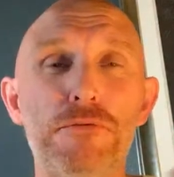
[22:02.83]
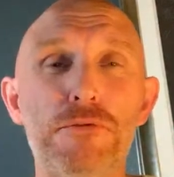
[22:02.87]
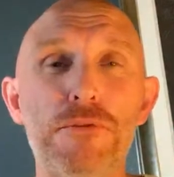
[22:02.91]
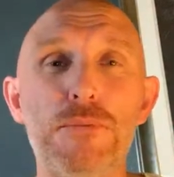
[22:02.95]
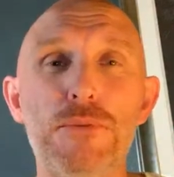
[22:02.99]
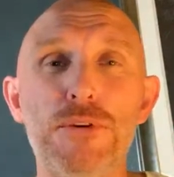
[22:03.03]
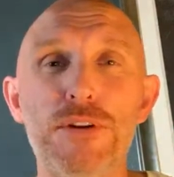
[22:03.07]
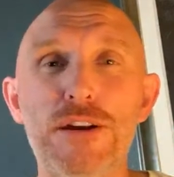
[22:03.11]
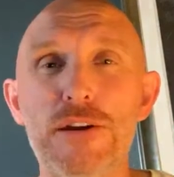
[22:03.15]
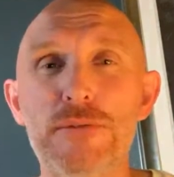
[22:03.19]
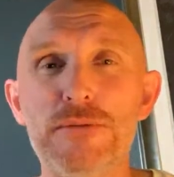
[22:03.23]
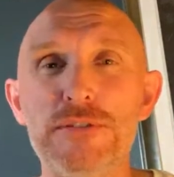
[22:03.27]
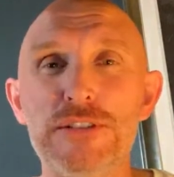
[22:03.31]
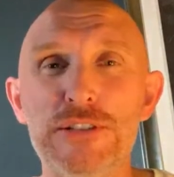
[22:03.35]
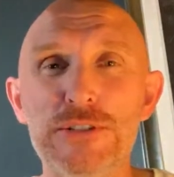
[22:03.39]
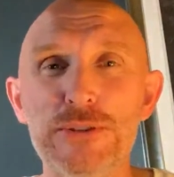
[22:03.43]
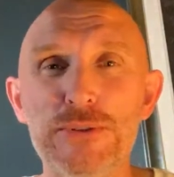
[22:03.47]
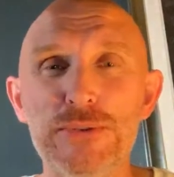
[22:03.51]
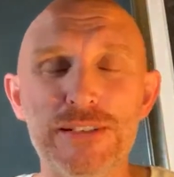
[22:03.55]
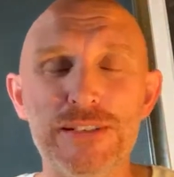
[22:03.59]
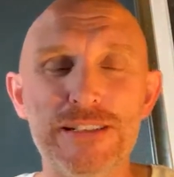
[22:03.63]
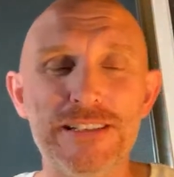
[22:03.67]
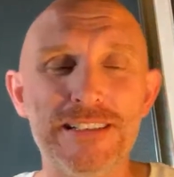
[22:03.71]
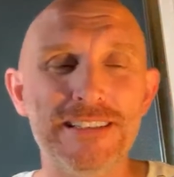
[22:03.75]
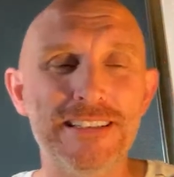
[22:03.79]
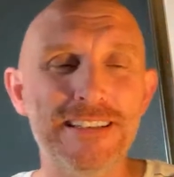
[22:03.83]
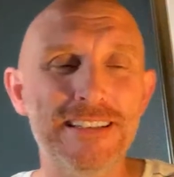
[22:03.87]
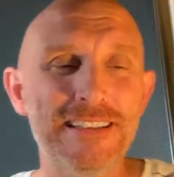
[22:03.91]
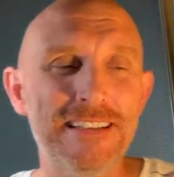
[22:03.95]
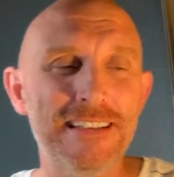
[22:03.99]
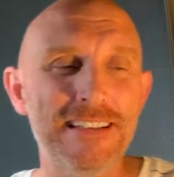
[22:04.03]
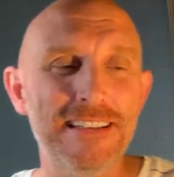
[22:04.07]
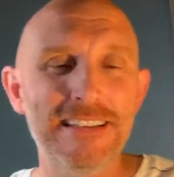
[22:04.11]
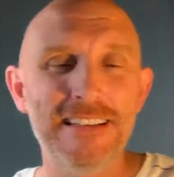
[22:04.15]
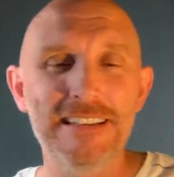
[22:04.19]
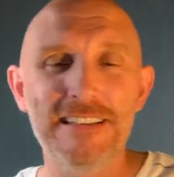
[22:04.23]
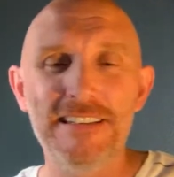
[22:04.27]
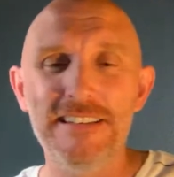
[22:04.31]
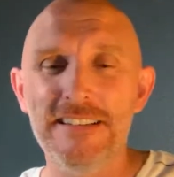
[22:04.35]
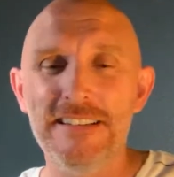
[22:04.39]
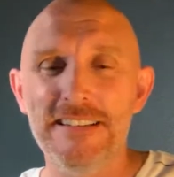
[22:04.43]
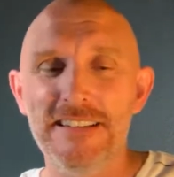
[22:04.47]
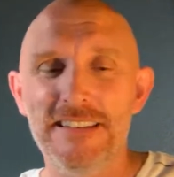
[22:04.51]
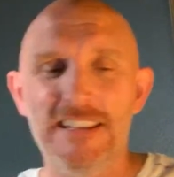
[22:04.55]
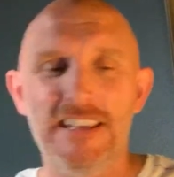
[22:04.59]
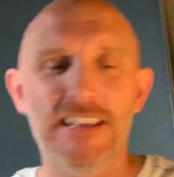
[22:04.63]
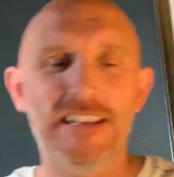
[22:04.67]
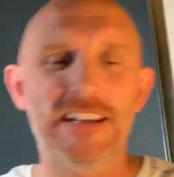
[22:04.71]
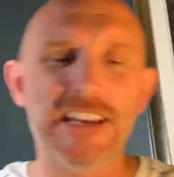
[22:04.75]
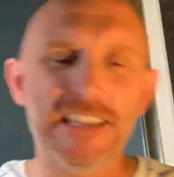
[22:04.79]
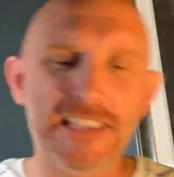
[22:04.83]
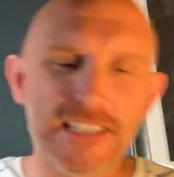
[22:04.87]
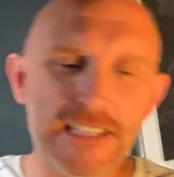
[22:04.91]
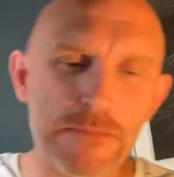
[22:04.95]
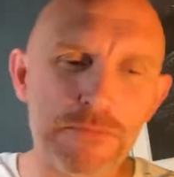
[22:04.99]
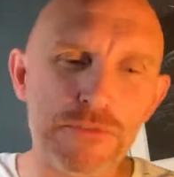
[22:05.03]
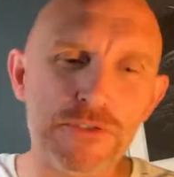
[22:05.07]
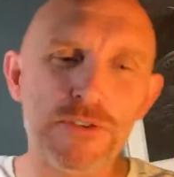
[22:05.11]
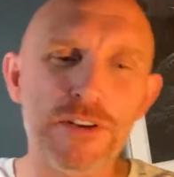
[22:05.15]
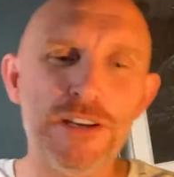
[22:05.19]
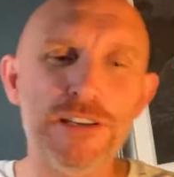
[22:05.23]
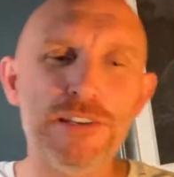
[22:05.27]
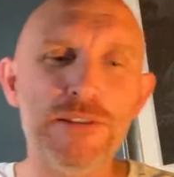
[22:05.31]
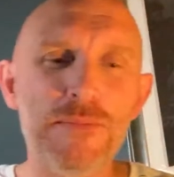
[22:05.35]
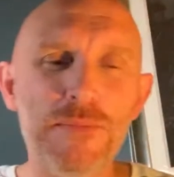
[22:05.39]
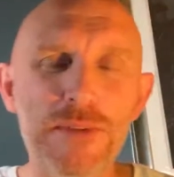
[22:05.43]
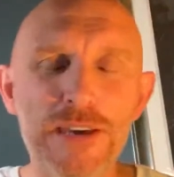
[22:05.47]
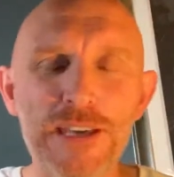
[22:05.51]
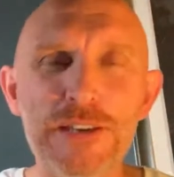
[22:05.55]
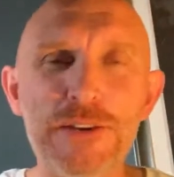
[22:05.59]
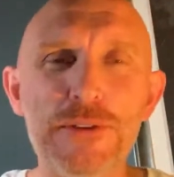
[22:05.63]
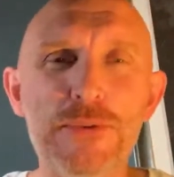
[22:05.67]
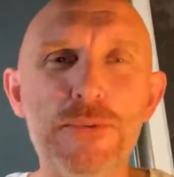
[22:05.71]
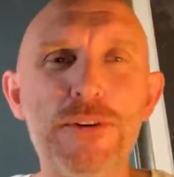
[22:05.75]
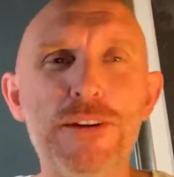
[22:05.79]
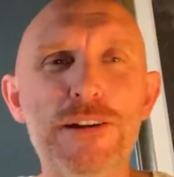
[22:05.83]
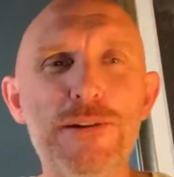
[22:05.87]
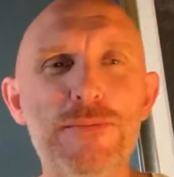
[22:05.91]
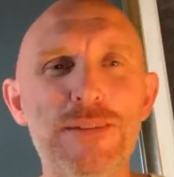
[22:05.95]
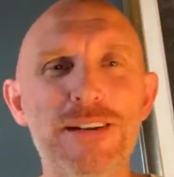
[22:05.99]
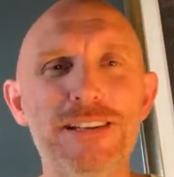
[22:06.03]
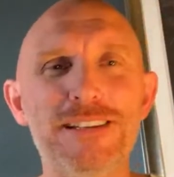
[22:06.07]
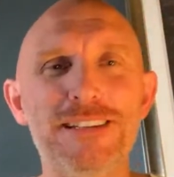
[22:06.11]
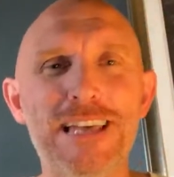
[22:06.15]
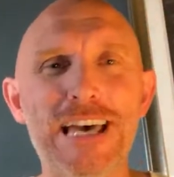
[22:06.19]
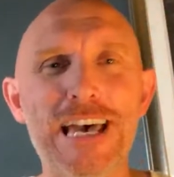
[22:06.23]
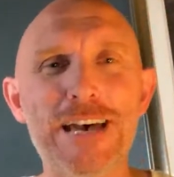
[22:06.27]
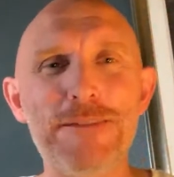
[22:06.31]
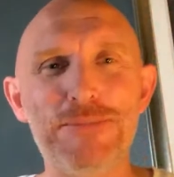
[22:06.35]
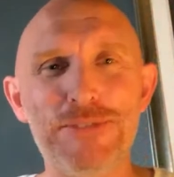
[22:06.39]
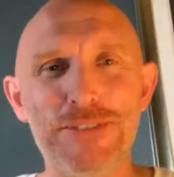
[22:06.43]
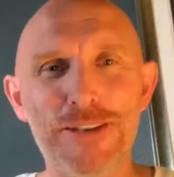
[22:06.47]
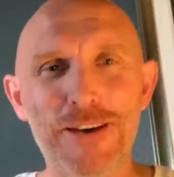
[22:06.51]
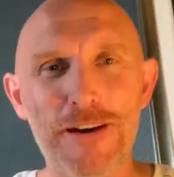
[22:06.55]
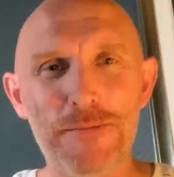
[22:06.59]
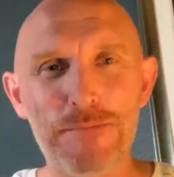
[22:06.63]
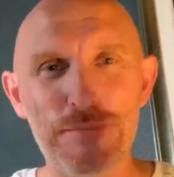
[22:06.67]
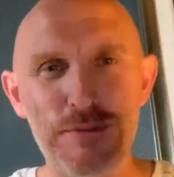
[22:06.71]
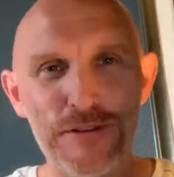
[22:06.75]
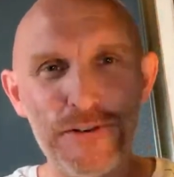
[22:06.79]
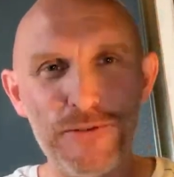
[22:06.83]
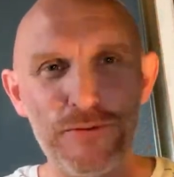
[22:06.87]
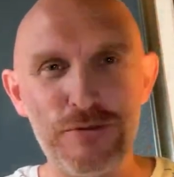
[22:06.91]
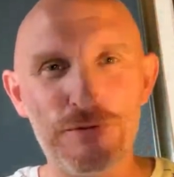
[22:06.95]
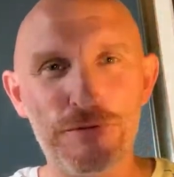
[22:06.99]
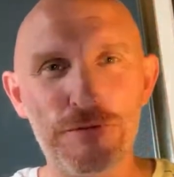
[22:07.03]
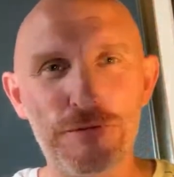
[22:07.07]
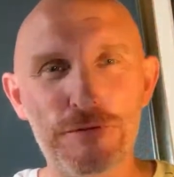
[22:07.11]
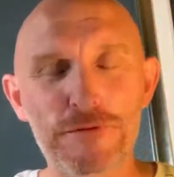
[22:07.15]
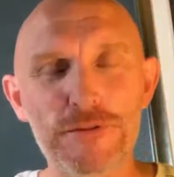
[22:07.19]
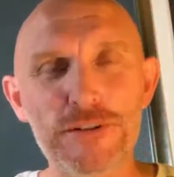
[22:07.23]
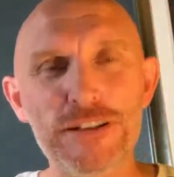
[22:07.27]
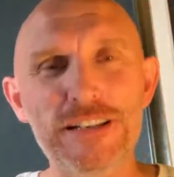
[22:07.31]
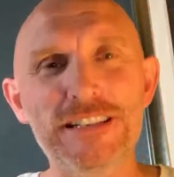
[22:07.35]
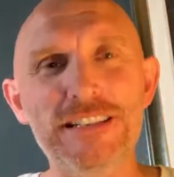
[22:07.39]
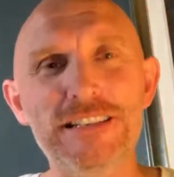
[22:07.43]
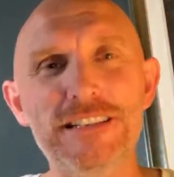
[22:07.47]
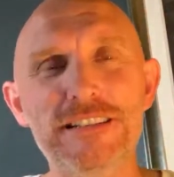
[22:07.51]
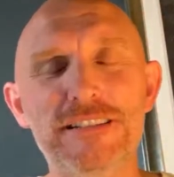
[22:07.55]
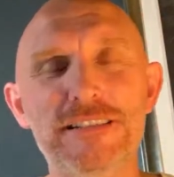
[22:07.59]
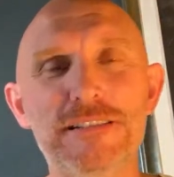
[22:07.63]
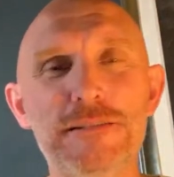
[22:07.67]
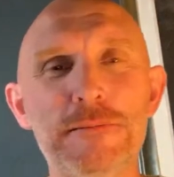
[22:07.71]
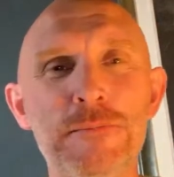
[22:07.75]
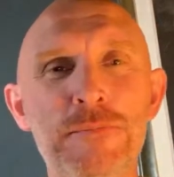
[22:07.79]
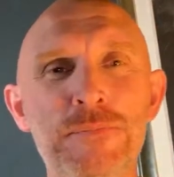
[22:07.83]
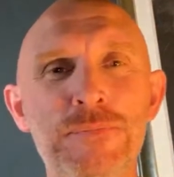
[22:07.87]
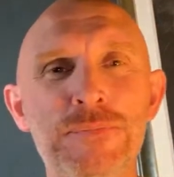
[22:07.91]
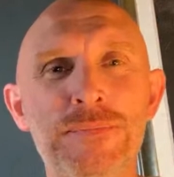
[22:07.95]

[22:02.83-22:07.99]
from what I was using. And I kept trying to make one on my laptop and it would freeze.